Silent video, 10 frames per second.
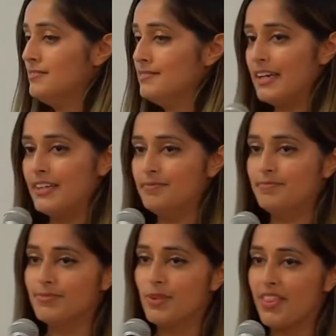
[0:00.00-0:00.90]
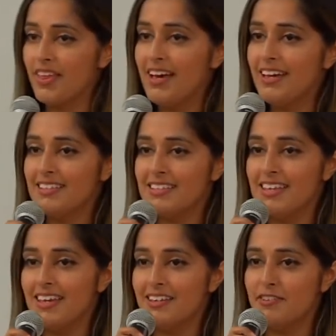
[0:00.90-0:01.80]
okay, well, that is
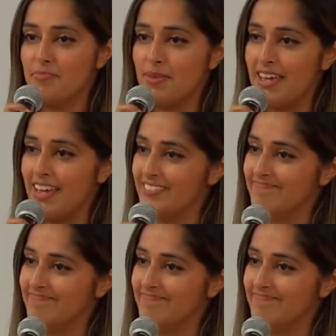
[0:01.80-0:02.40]
the end of me.